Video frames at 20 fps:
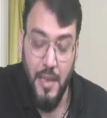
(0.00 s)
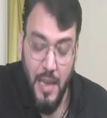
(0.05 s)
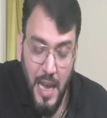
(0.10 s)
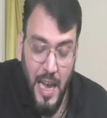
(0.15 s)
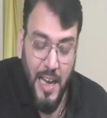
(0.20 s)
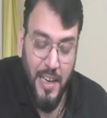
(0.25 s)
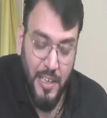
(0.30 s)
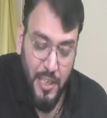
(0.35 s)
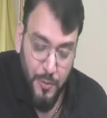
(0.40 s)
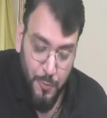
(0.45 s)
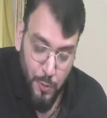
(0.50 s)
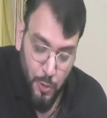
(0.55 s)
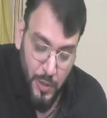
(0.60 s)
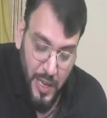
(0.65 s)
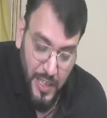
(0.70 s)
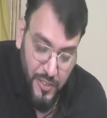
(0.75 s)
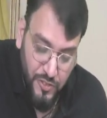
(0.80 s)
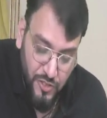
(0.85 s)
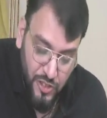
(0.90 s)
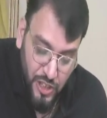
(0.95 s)
And if you
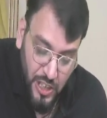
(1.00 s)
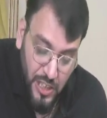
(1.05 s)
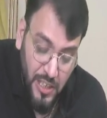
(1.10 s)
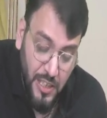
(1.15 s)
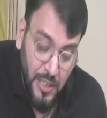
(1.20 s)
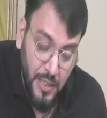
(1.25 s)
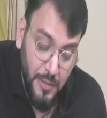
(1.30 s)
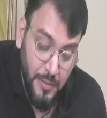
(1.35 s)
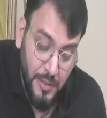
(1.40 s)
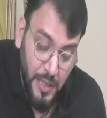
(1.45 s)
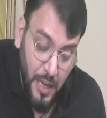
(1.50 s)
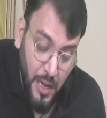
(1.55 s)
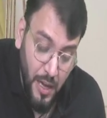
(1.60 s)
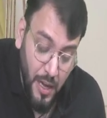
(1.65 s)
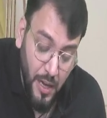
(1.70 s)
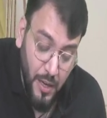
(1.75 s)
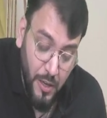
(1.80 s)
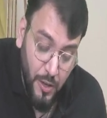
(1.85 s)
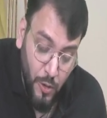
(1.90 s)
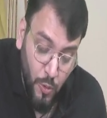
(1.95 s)
can see,
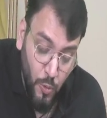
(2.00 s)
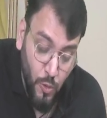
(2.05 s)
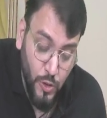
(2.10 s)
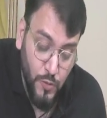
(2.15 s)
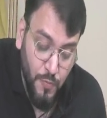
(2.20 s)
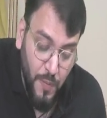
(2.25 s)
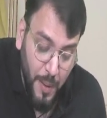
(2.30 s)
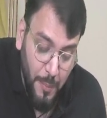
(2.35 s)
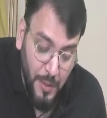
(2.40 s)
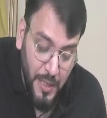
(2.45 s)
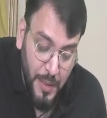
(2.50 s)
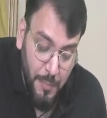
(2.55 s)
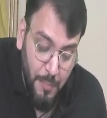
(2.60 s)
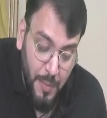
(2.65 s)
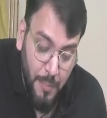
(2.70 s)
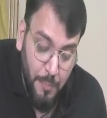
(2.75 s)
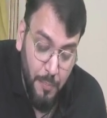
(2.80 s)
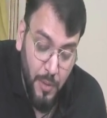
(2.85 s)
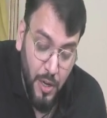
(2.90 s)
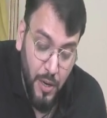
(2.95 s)
the close family
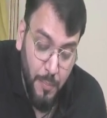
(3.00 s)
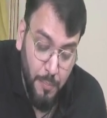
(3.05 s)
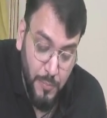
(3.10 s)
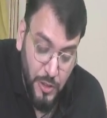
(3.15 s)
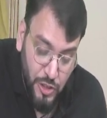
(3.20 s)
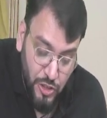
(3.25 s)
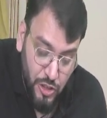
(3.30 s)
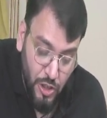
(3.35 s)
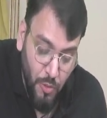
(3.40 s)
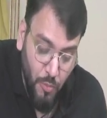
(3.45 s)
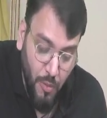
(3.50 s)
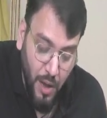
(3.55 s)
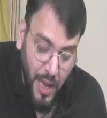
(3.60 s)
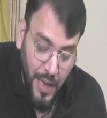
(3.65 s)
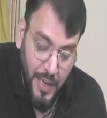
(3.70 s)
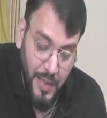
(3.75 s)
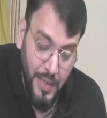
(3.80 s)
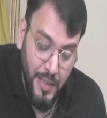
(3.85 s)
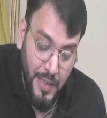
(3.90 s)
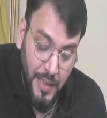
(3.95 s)
member of Mr.
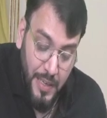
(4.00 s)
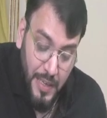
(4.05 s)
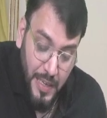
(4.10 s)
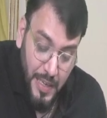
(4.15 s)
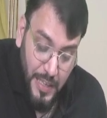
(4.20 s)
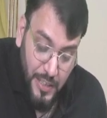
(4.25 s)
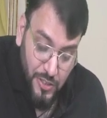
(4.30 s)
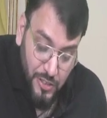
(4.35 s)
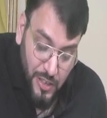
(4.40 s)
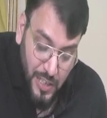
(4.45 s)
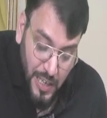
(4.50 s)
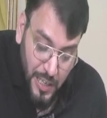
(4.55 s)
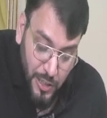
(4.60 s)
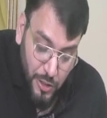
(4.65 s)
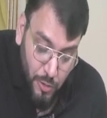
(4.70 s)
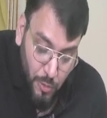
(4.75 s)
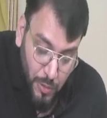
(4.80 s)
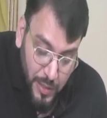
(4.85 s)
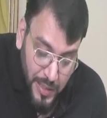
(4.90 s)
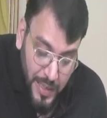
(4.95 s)
Y is
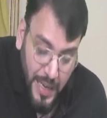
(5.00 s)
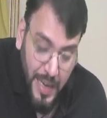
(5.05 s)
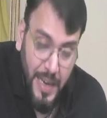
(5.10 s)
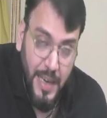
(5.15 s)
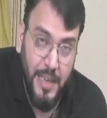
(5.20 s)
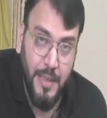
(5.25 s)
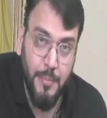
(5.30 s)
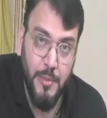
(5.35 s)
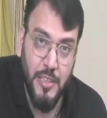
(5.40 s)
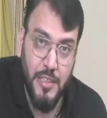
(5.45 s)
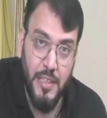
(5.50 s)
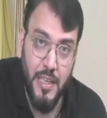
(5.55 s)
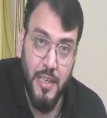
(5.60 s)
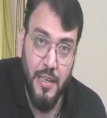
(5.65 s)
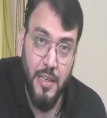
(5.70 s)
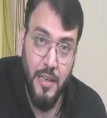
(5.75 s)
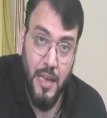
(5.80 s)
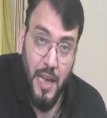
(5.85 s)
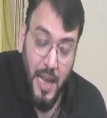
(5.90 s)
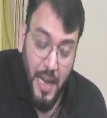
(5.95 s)
controlling A Limited,
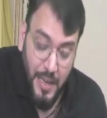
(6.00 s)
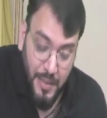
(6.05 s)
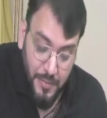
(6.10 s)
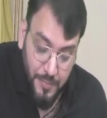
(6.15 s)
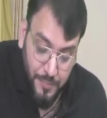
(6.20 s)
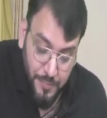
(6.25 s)
and